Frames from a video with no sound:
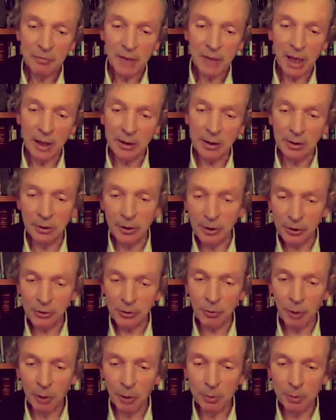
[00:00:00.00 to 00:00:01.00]
uh, Lewis
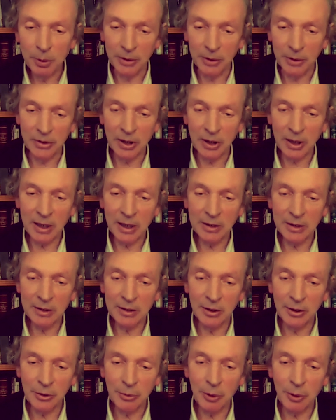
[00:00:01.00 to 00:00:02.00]
Wolpert, the late
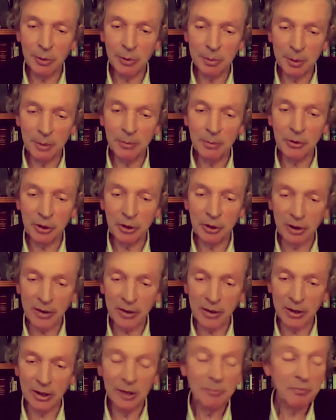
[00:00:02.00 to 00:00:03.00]
Lewis Wolpert, was
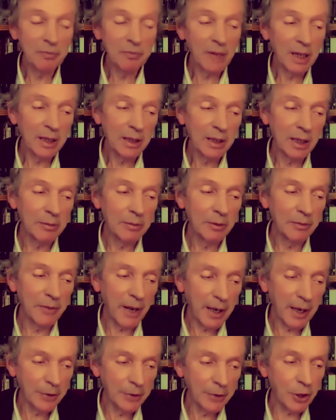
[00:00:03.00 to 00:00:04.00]
another. They were
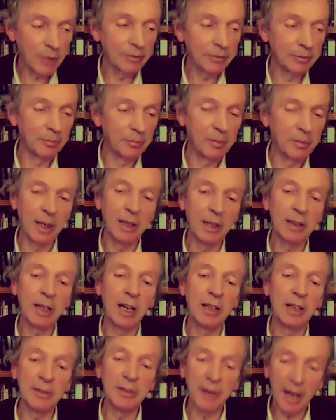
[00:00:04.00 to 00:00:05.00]
very driven by a
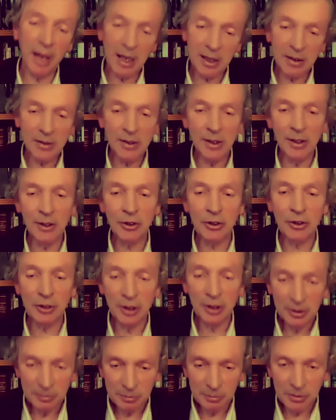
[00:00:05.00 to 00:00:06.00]
kind of atheist,
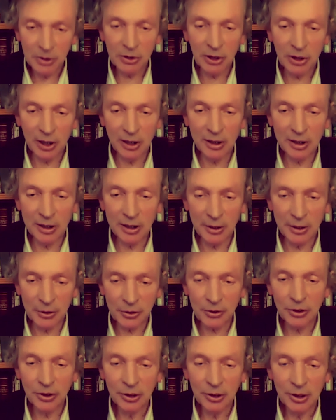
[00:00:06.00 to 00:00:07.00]

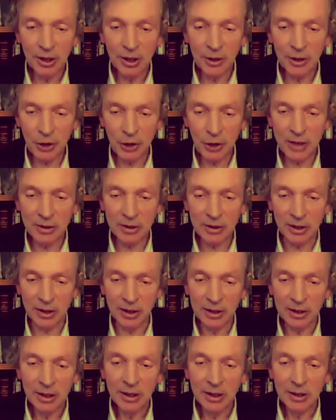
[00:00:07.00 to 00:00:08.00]
materialist mm. agenda,
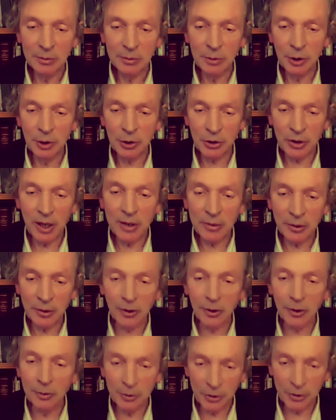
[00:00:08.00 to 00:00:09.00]
which they
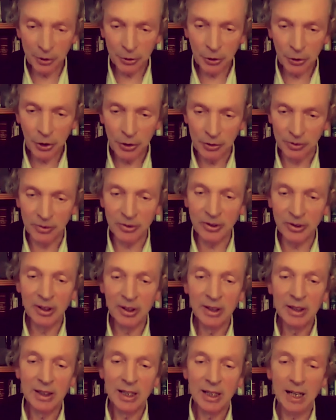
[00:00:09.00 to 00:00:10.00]
thought was the truth,
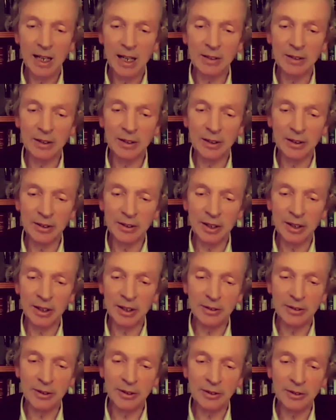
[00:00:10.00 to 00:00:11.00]
and that, they,
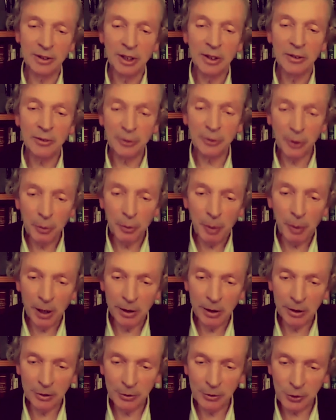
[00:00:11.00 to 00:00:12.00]
that through
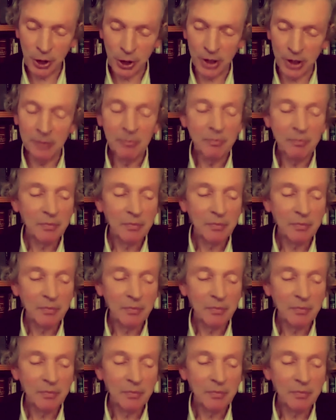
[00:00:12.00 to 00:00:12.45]
biology,